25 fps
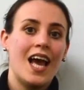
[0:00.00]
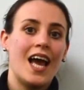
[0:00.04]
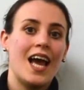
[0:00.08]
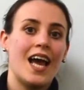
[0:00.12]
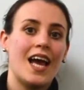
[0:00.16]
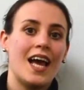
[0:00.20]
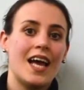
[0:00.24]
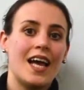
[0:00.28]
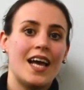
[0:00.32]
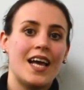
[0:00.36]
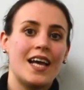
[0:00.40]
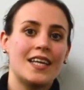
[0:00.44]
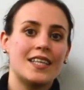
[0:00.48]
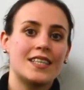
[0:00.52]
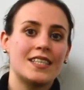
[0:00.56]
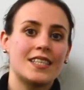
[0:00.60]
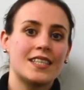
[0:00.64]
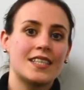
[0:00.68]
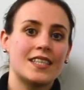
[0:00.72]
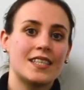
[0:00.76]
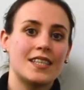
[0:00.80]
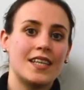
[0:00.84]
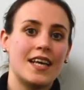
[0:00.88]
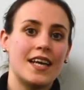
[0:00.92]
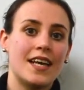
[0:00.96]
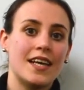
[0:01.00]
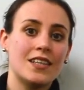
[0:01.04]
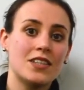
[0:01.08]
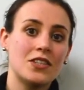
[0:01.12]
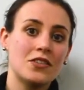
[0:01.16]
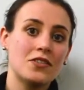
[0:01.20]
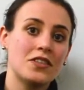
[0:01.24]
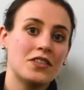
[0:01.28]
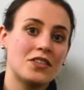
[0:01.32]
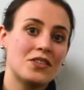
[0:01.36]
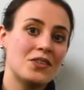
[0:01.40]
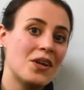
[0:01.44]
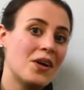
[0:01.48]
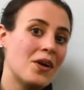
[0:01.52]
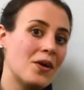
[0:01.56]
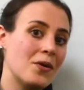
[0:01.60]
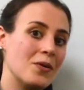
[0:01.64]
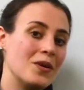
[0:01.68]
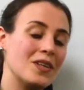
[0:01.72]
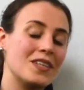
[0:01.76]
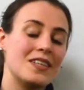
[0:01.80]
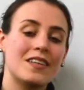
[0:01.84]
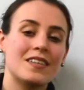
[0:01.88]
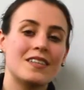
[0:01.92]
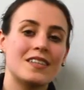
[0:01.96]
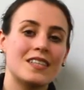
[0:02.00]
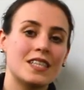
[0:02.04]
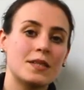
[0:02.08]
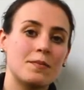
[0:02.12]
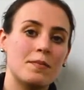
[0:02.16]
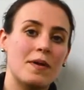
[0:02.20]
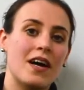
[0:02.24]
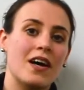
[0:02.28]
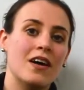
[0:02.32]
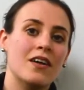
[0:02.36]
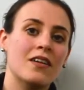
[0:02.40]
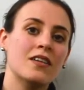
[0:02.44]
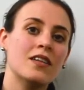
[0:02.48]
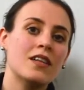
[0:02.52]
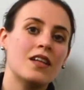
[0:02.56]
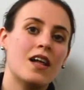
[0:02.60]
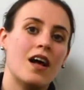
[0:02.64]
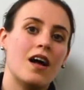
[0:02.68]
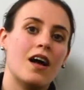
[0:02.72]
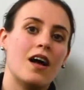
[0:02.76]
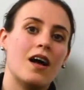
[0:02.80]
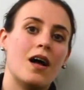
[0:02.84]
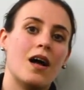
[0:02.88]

And the answer is no, it doesn't smell.